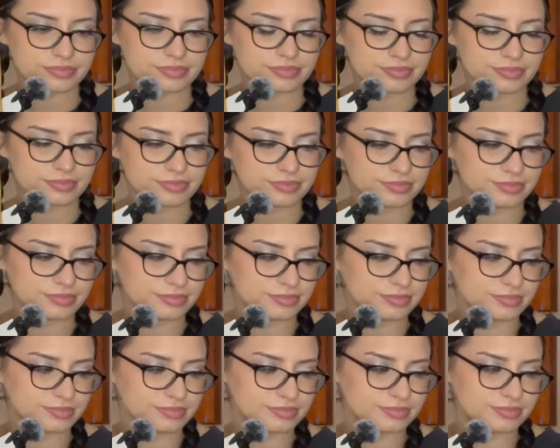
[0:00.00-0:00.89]

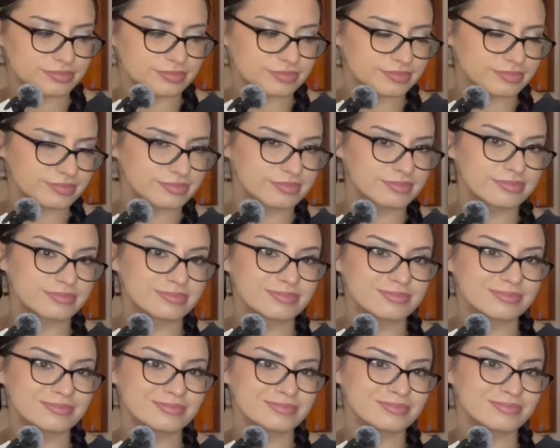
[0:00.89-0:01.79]

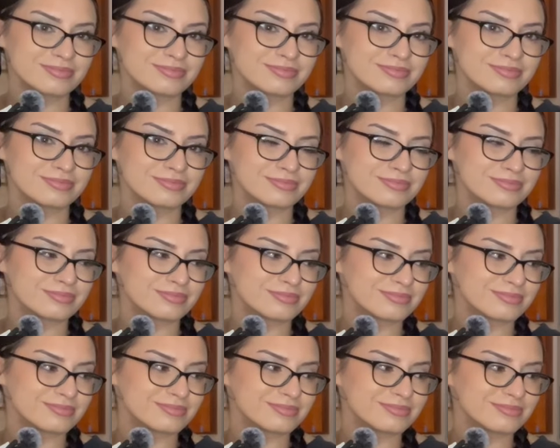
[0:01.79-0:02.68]

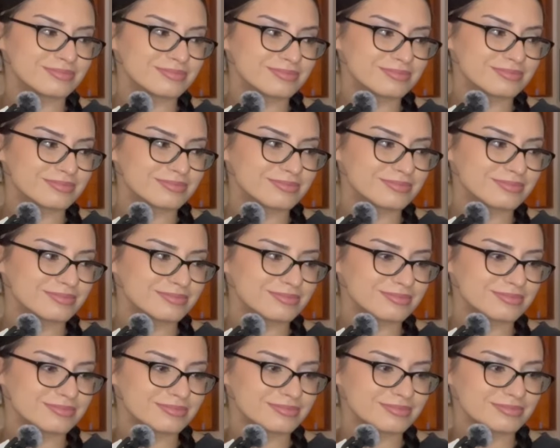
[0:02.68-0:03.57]

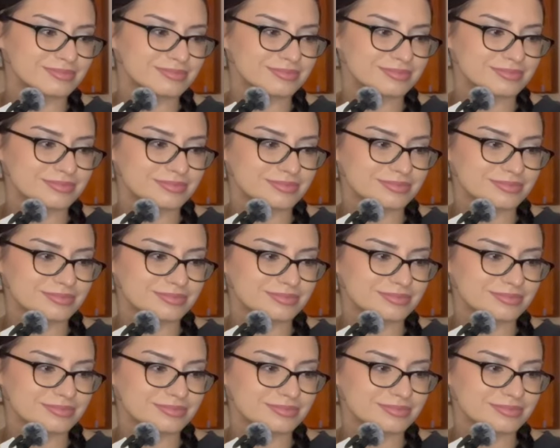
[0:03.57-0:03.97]
This person isn't speaking.